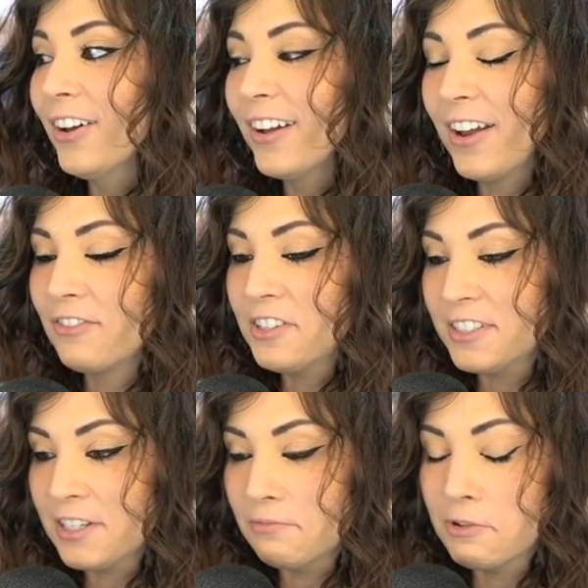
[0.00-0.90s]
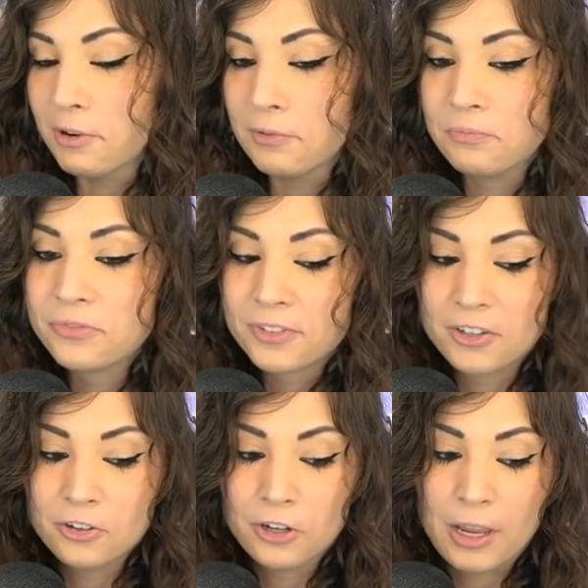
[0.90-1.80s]
every team who are
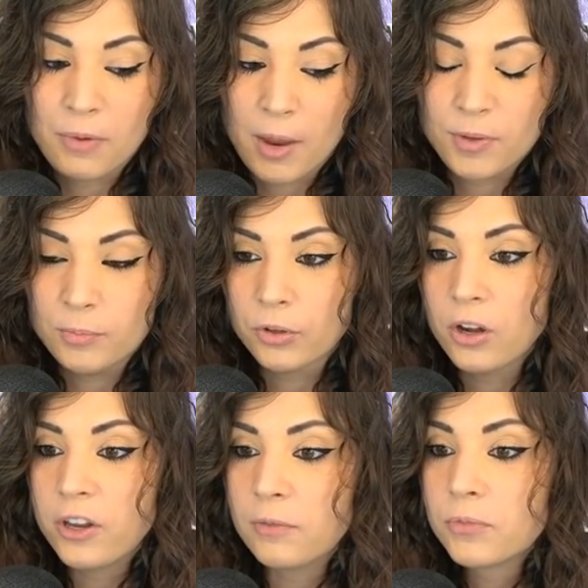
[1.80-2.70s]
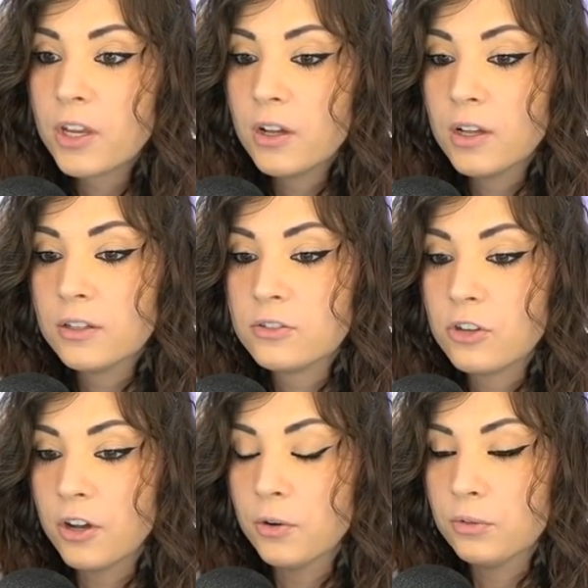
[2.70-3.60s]
good and bad people. Okay,
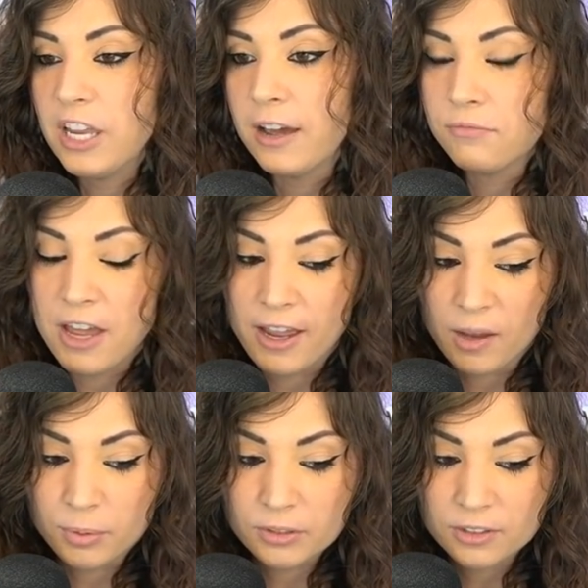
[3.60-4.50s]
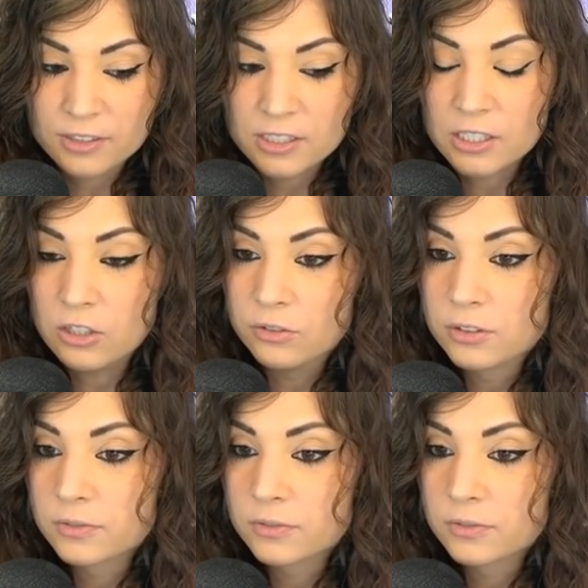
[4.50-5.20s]
so yeah, that happened. Let's continue.